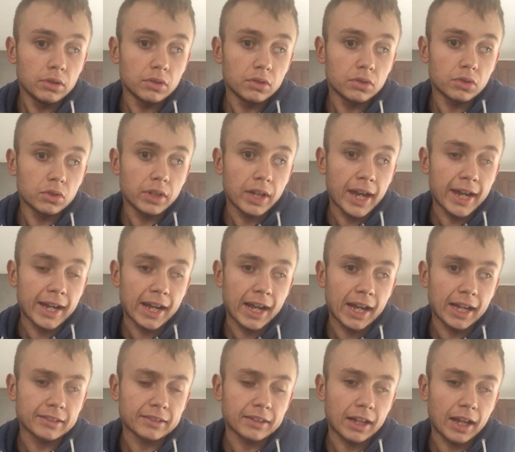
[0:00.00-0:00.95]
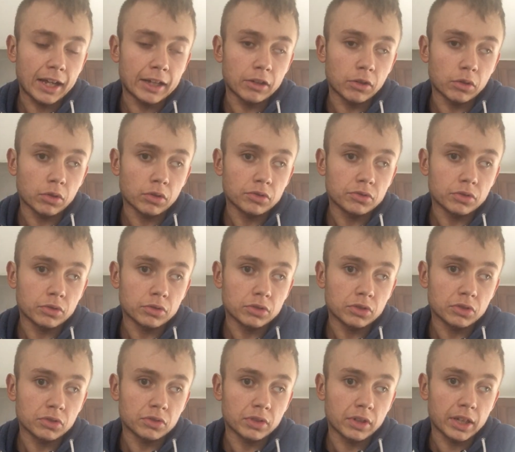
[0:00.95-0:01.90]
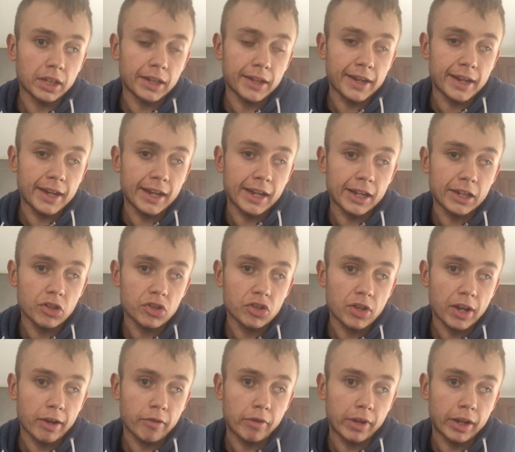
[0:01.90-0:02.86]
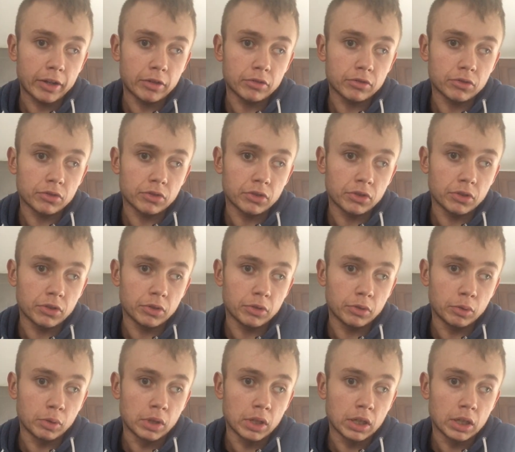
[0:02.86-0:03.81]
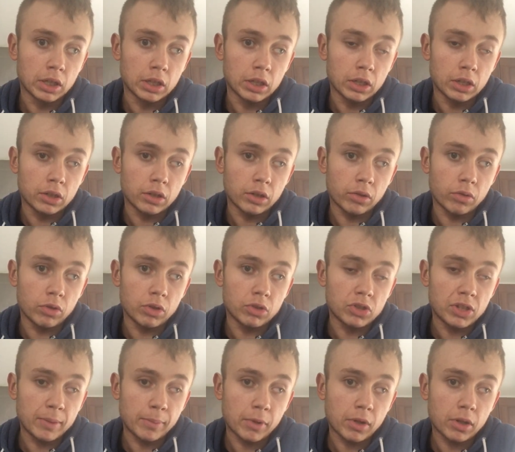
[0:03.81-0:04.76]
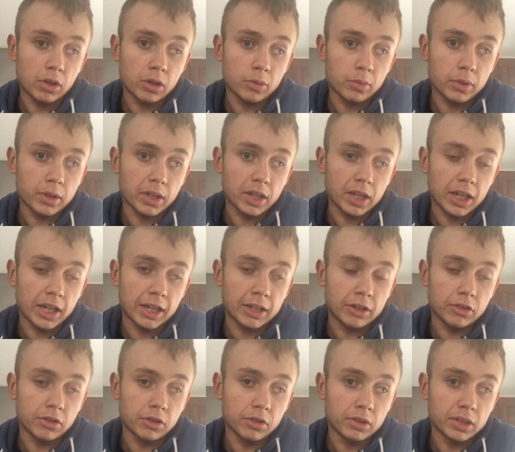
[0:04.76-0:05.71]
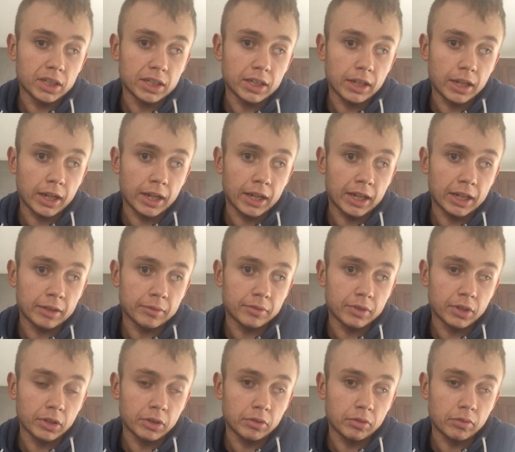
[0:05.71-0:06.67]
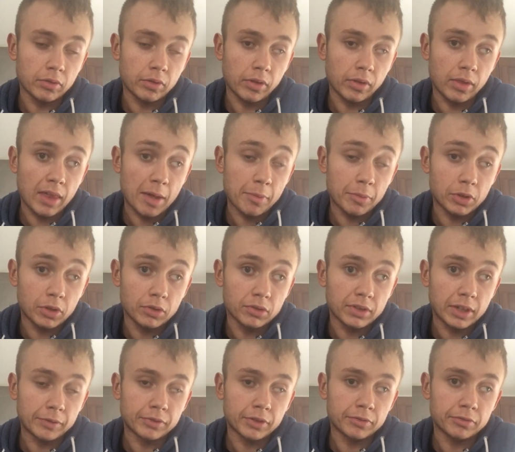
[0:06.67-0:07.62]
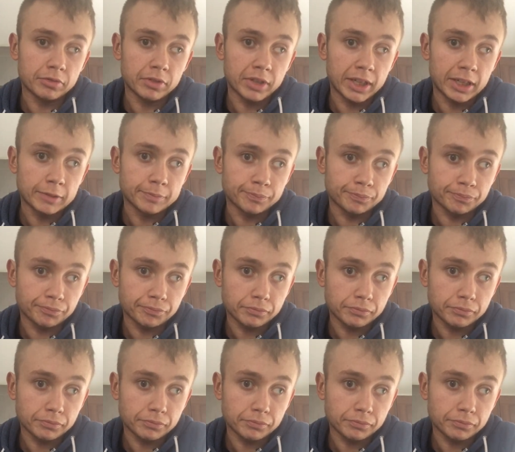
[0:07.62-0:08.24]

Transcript: So yeah guys, and also just a shout out to the gym club in Dudley, who let me use them for free.